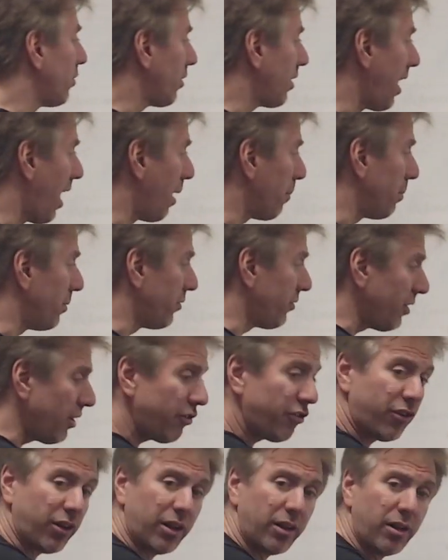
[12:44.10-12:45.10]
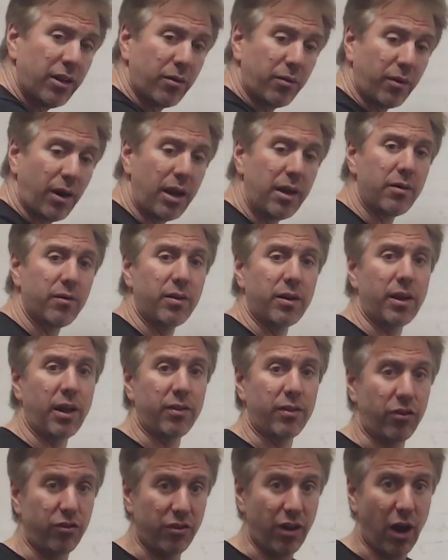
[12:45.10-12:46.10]
composition, right, you
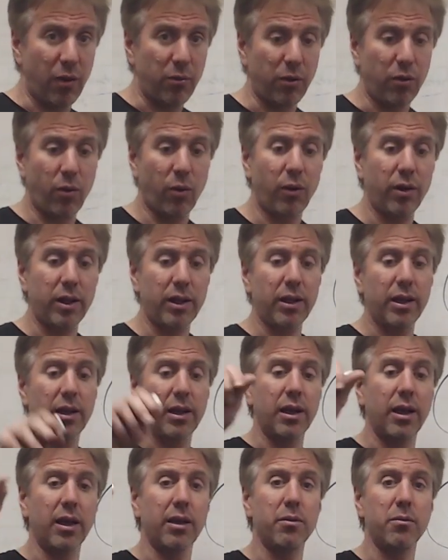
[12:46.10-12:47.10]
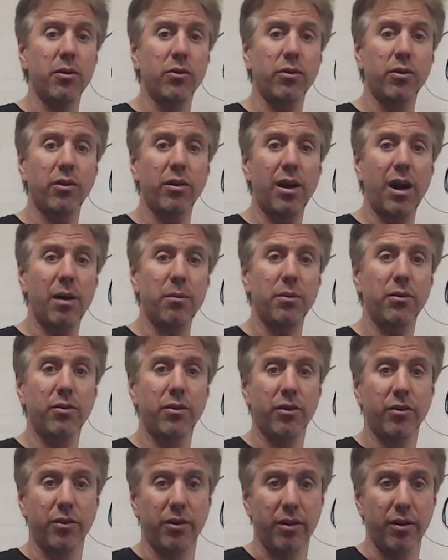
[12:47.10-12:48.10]
got the sound recording and the musical
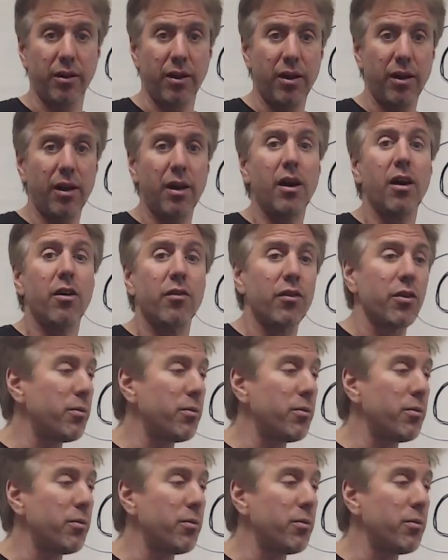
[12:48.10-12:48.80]
composition. For the